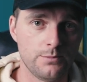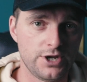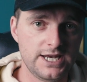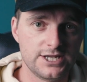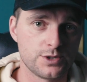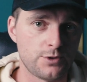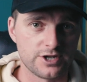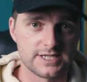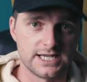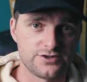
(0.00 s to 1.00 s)
but you need some more
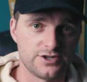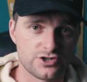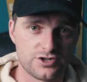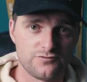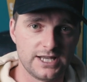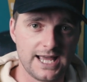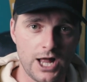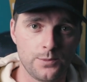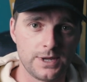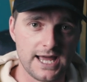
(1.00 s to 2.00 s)
accessories just to really
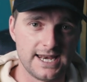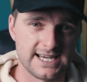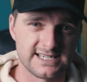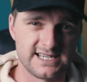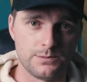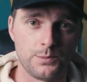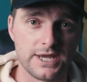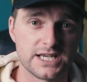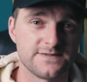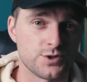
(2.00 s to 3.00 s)
help get a nice stable
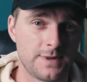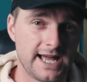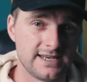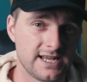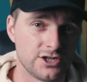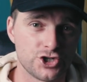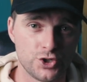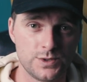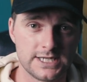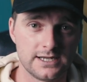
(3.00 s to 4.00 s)
base for some handheld
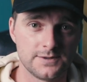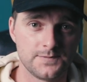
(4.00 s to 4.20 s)
shooting.